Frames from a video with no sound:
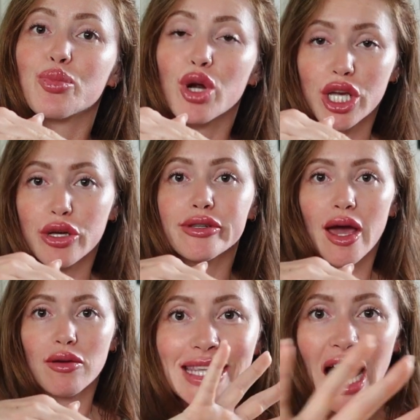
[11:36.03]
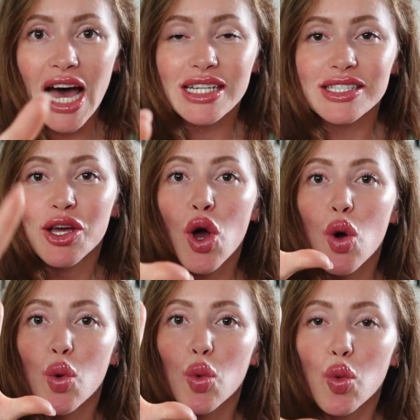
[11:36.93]
bringing you down. Not
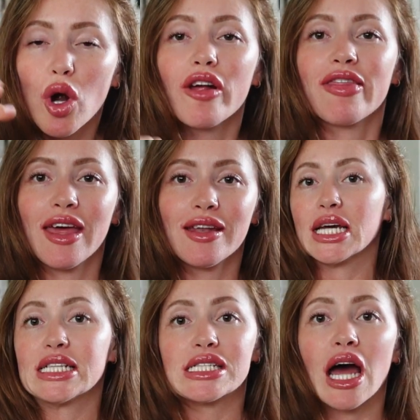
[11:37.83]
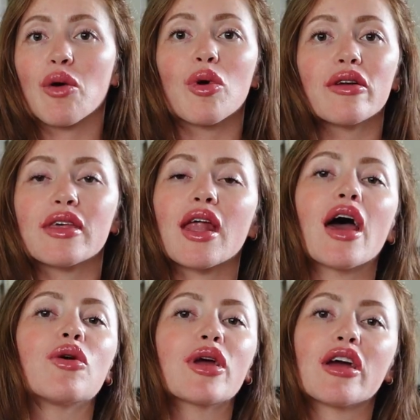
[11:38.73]
worth it. It's not worth it. I
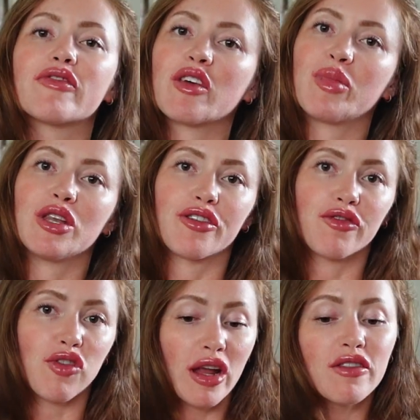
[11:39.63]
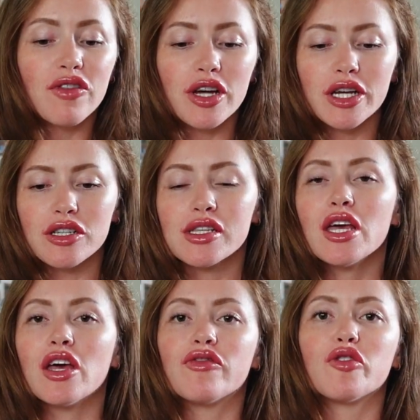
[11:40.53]
don't care if they've been your friend for years,
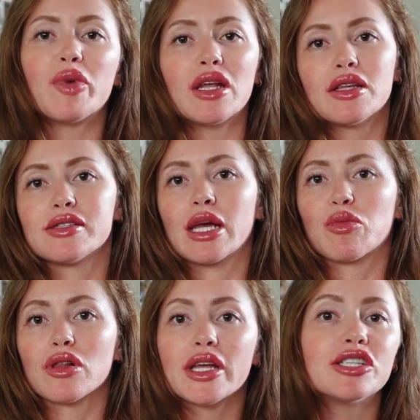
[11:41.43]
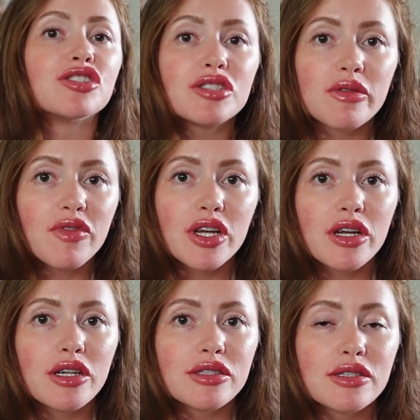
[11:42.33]
if you've been in the same relationship for
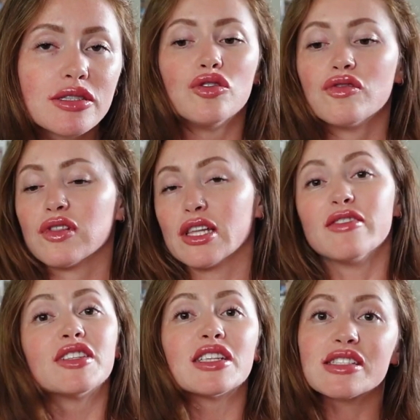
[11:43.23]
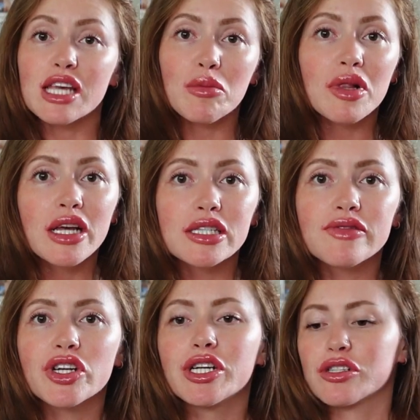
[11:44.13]
years, you've lived in the same place
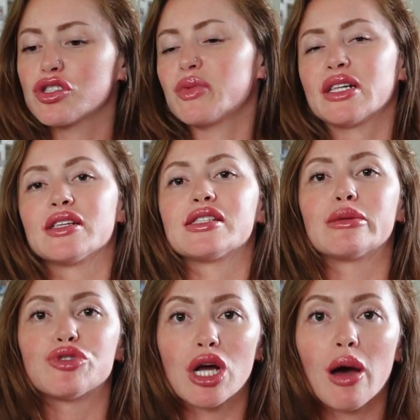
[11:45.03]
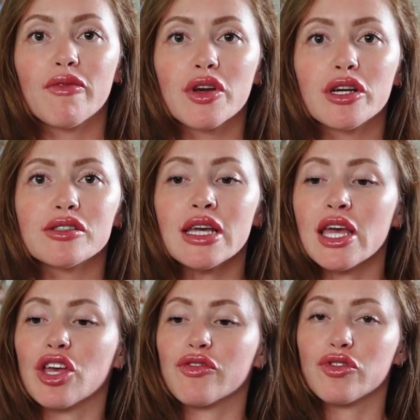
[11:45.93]
for years, you've been in the same job for years.
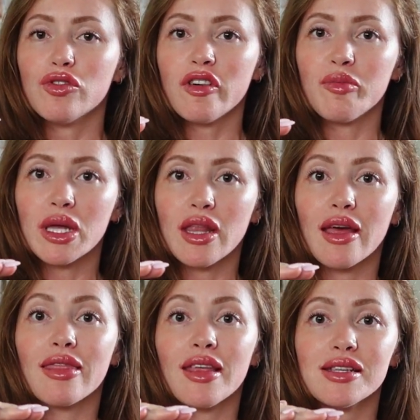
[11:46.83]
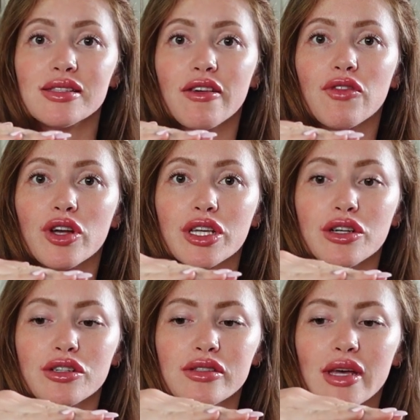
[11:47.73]
If you have been like this for
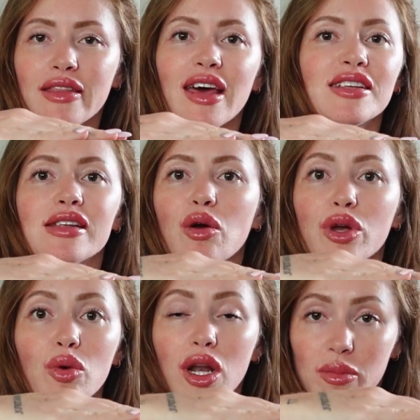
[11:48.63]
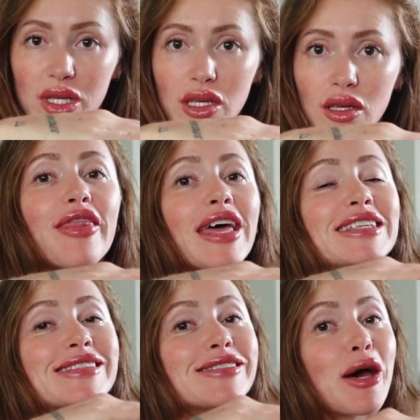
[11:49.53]
years and that is not where you want to be,
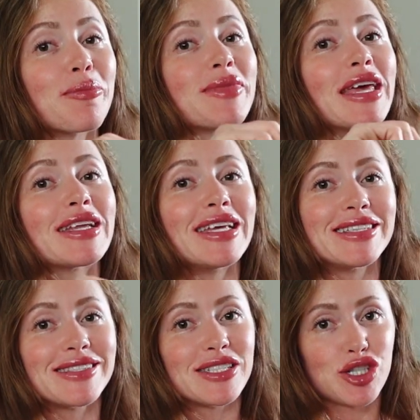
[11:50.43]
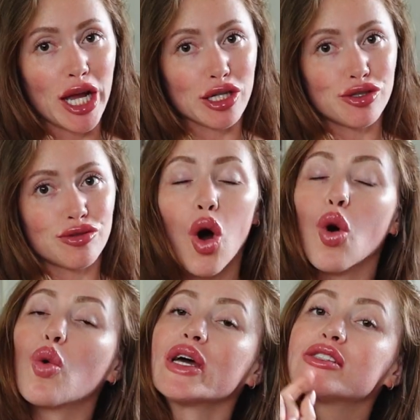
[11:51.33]
then something needs to change.
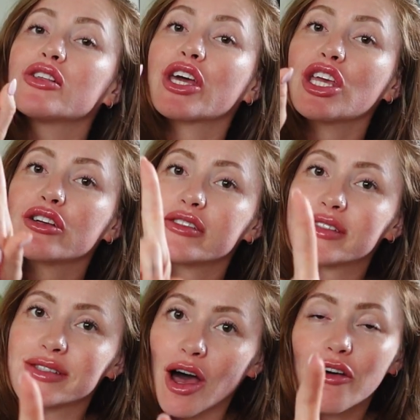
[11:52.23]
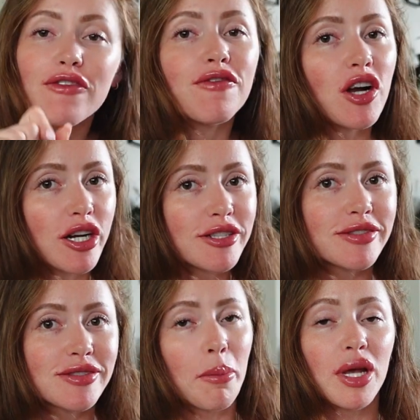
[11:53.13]
Always look at yourself
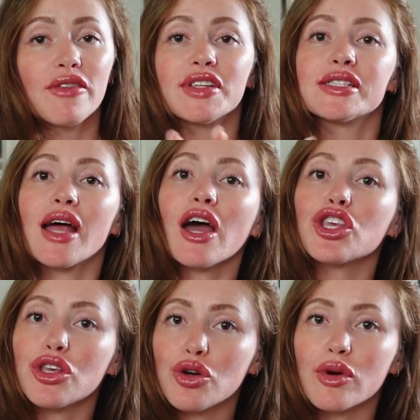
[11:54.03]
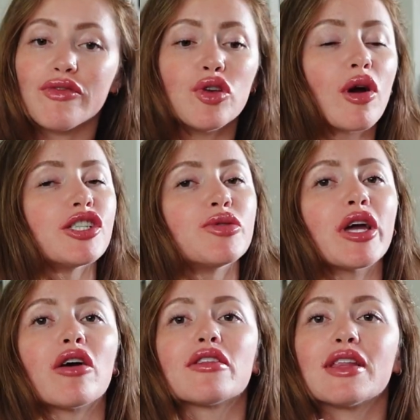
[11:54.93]
first, but if it's not you, if you are
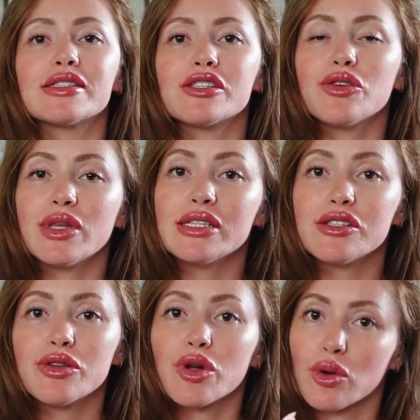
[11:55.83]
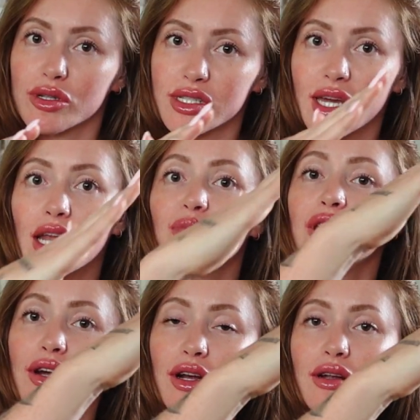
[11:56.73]
doing all the things that you need to do in order to get up
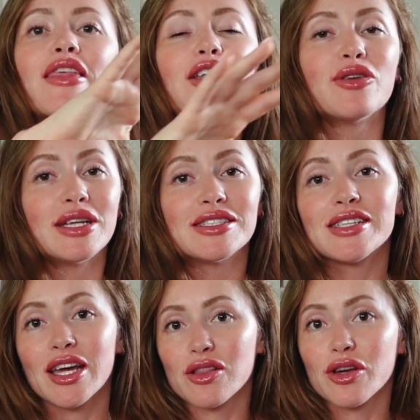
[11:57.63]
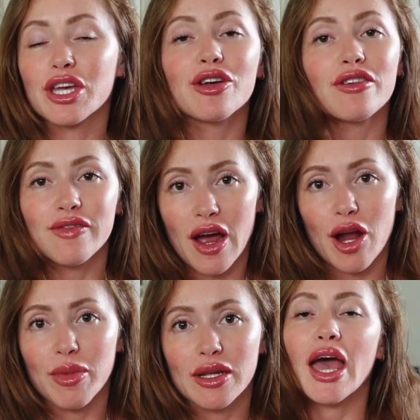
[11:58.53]
here, then you need to take a look at your
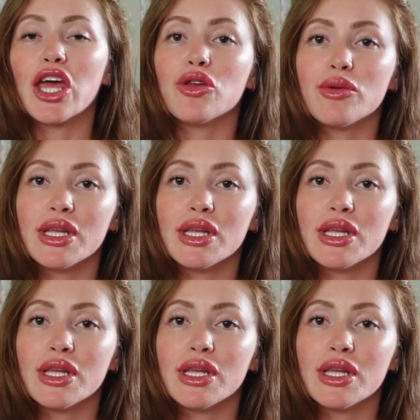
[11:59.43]
environment and you